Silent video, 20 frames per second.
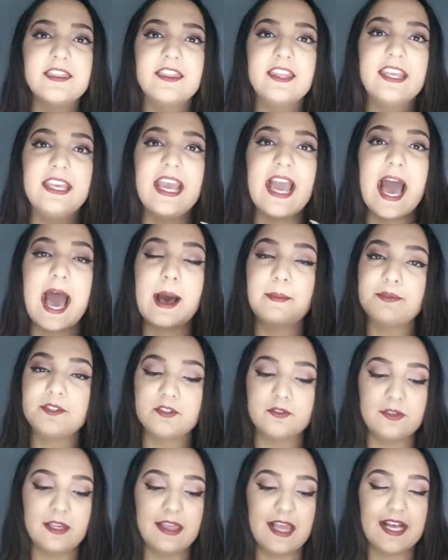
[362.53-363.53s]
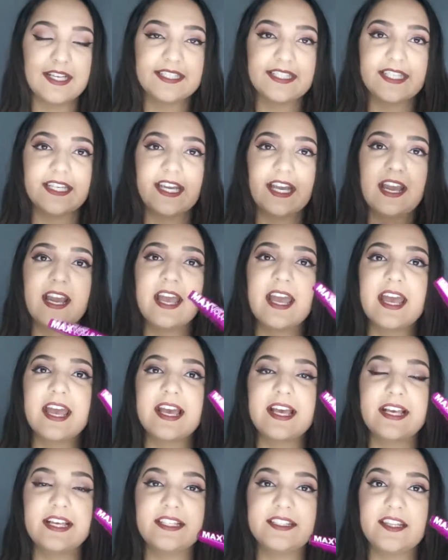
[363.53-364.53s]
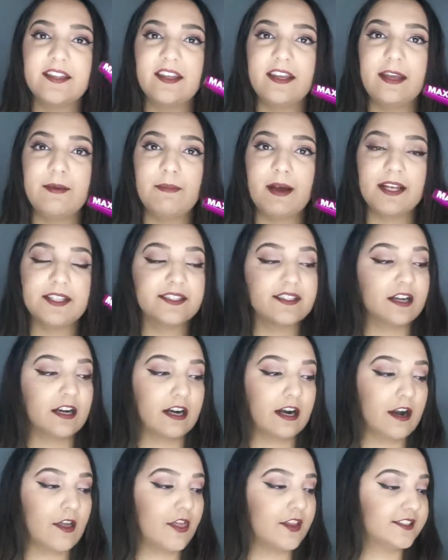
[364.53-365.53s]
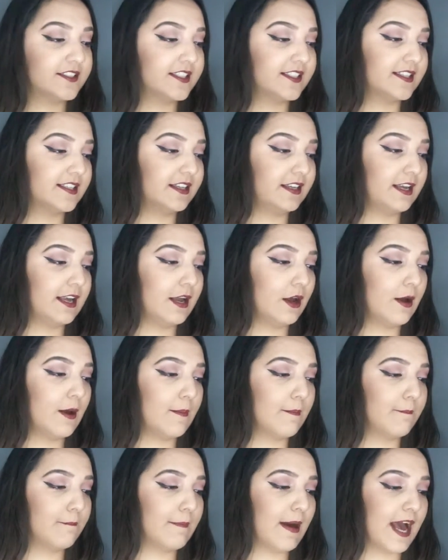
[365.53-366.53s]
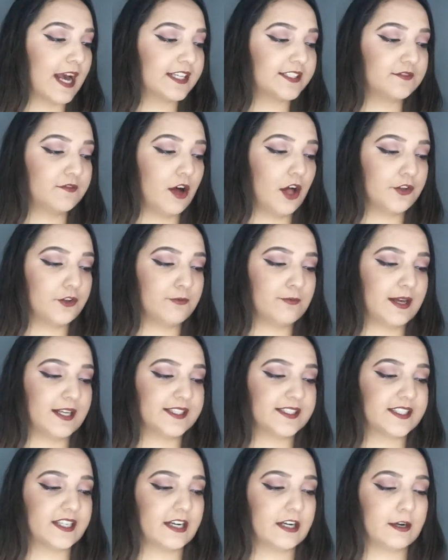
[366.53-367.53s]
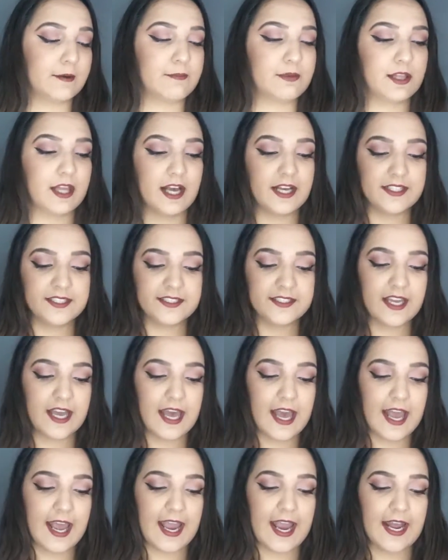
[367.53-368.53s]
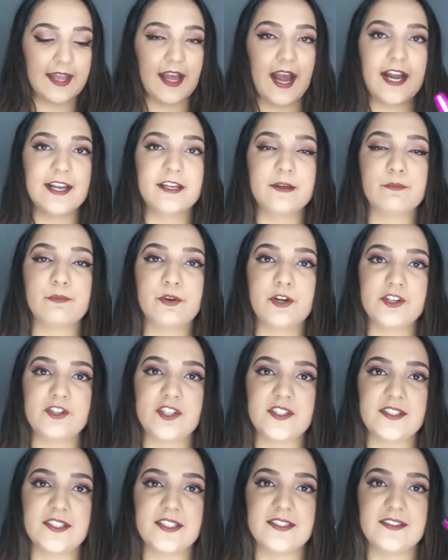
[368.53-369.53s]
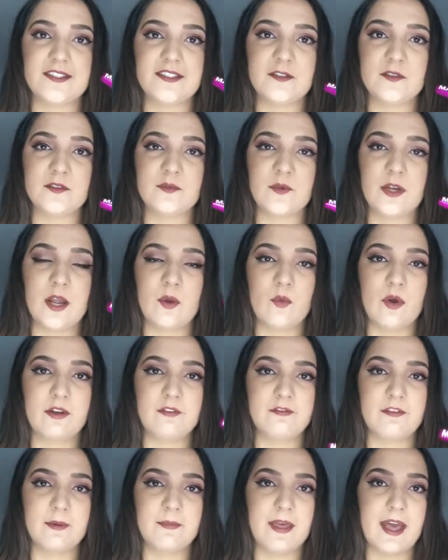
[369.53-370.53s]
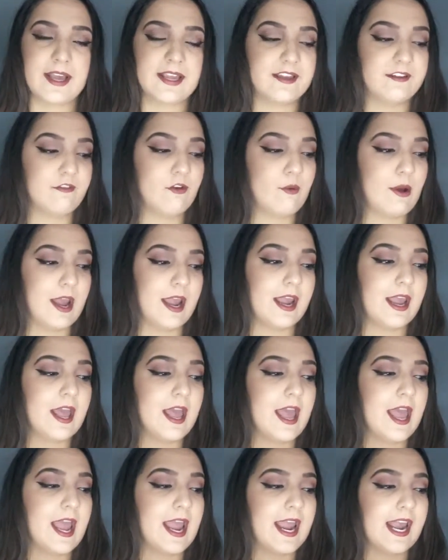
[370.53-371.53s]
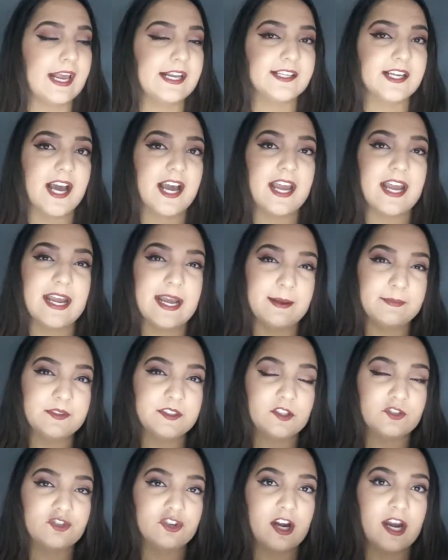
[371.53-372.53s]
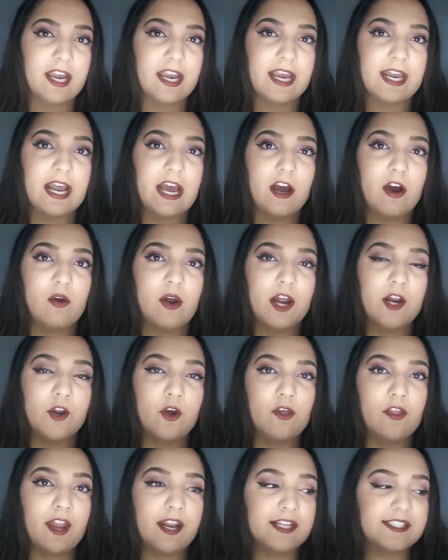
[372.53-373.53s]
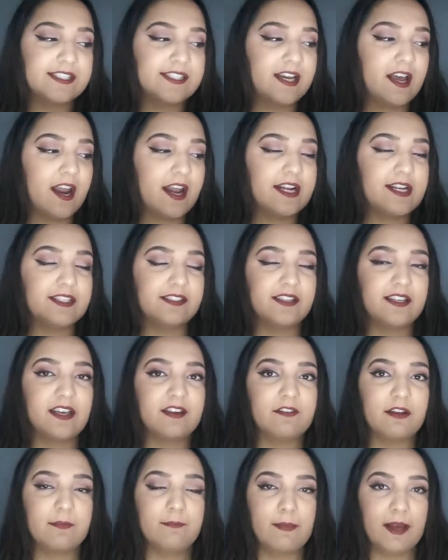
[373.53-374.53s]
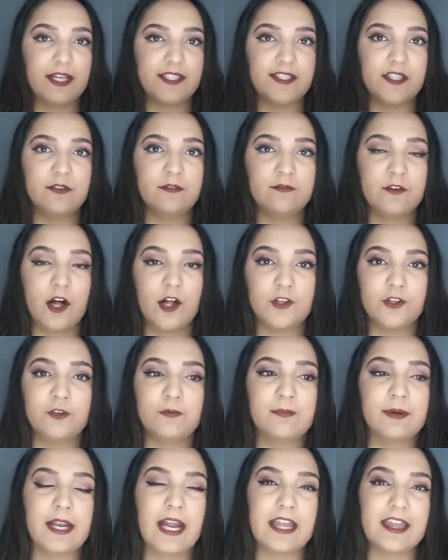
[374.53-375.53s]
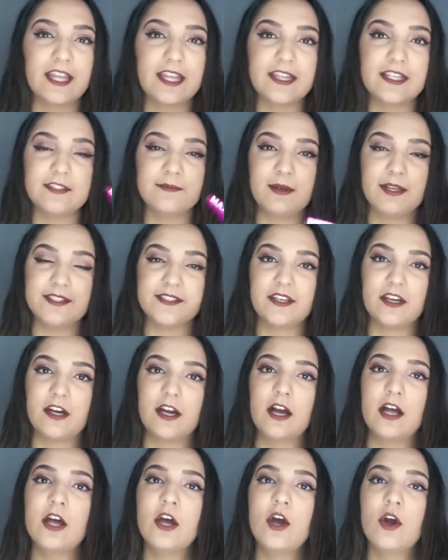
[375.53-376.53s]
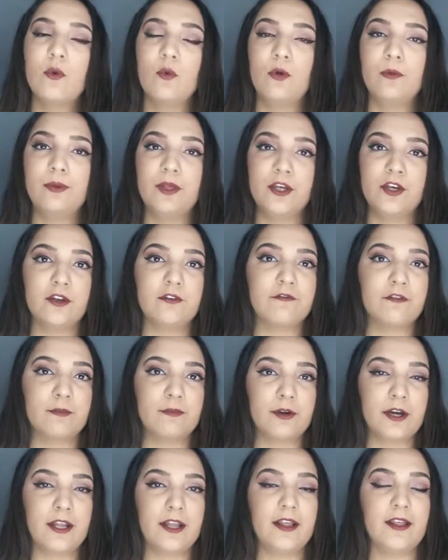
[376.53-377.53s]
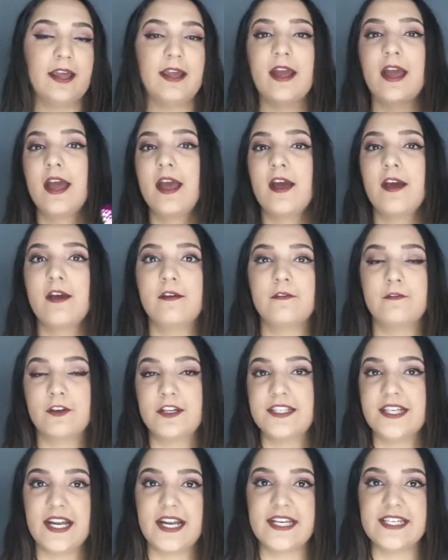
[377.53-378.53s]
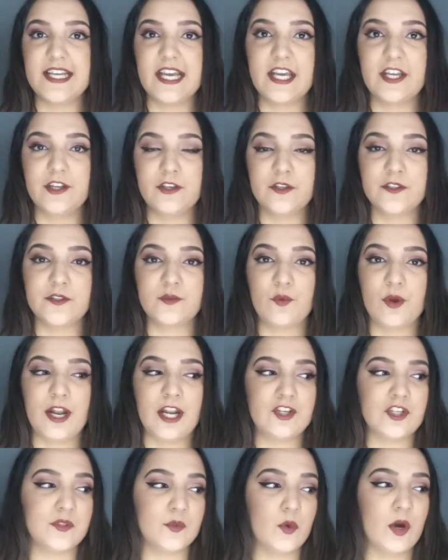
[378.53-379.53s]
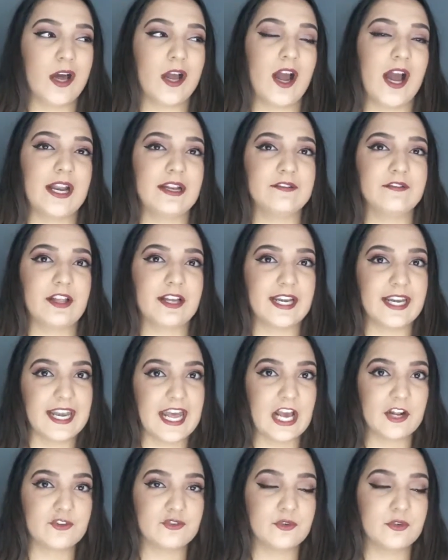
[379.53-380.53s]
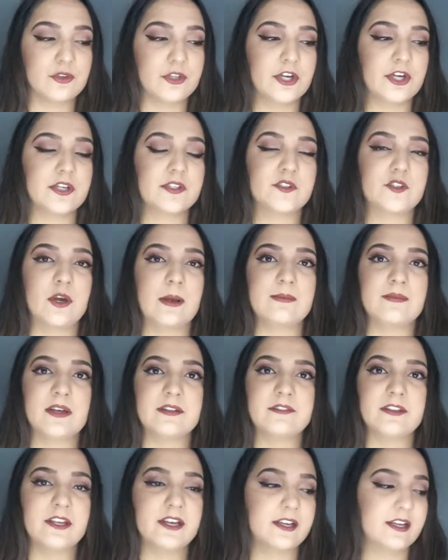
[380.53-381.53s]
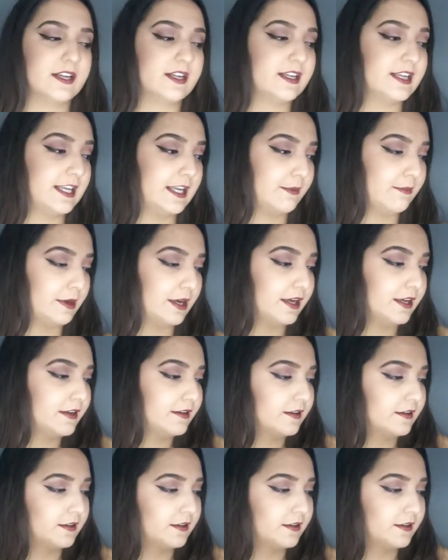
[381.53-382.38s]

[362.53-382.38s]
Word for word: The absolutely last thing is the mascara. This is the Max Volume Mascara Plus, and I didn't purchase this. This is what I won from that giveaway, and I am still trying it out. I know that I said it doesn't give amazing volume, but I think this mascara will be good for pretty like for day-to-day use when I just want kind of like a natural look, so I'm definitely gonna keep it.